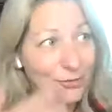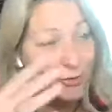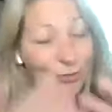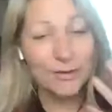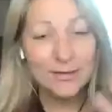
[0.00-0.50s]

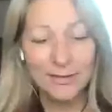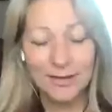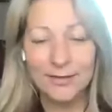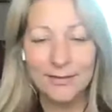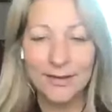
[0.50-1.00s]
journeys that
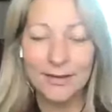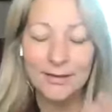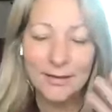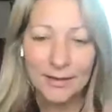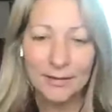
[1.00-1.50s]
I take
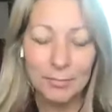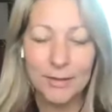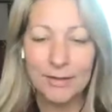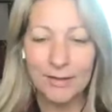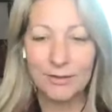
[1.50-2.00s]
in
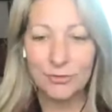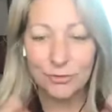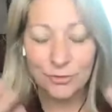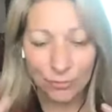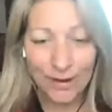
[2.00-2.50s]
being a
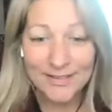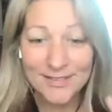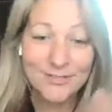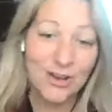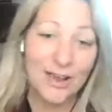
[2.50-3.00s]

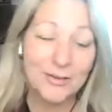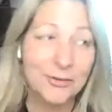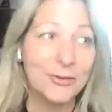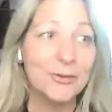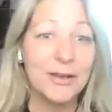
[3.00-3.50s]
trans
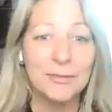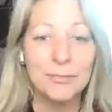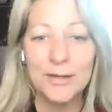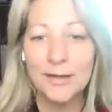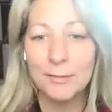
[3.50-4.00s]
channeler and
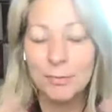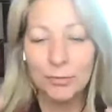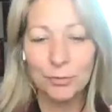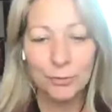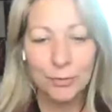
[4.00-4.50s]
being able
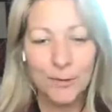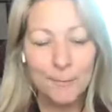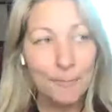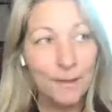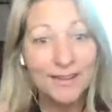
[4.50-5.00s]
to
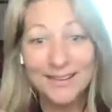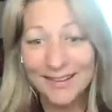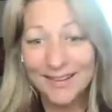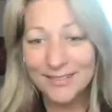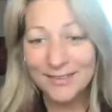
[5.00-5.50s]

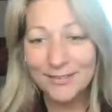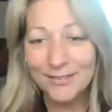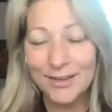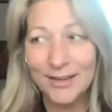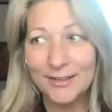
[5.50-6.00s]

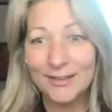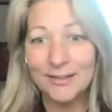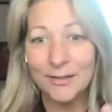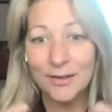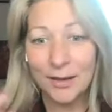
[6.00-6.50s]
exist
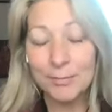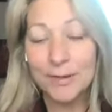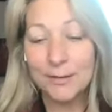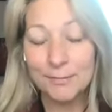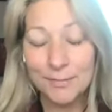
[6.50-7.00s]
in and
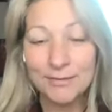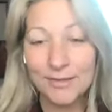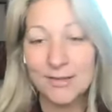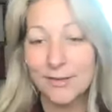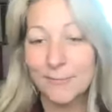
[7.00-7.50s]
being a
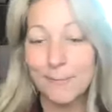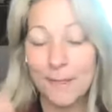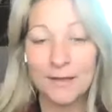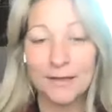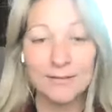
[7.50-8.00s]
mystic
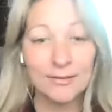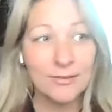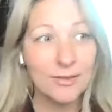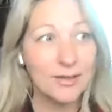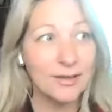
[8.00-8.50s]
and
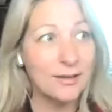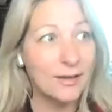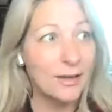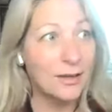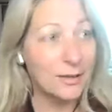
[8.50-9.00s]
existing in
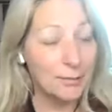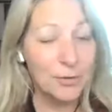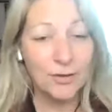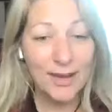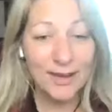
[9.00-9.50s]

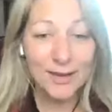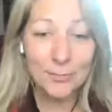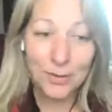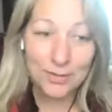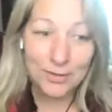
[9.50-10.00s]

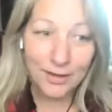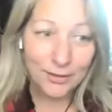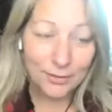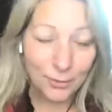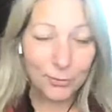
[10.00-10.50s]
communicating with
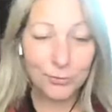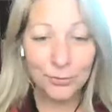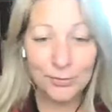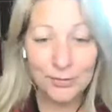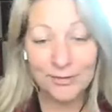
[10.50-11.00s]
those
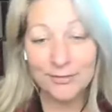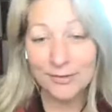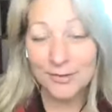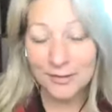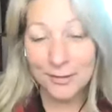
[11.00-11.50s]
who
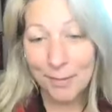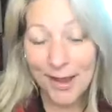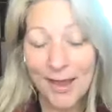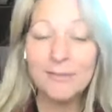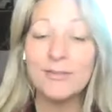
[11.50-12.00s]
existed in the
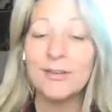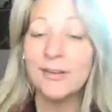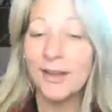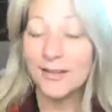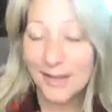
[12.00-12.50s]
past
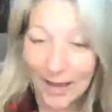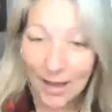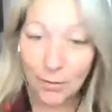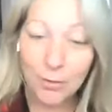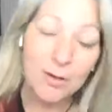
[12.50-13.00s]
and
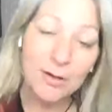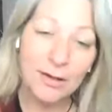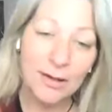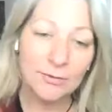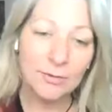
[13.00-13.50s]
now
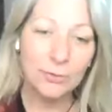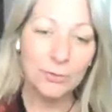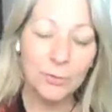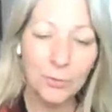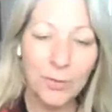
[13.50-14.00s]
and
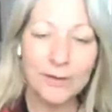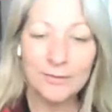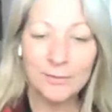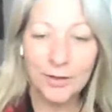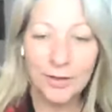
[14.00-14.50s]
to what
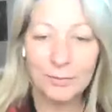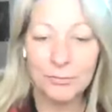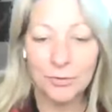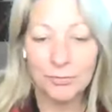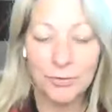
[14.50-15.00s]
is to come
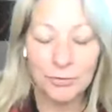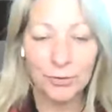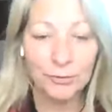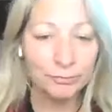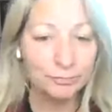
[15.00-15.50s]
to the
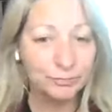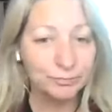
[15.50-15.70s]
future.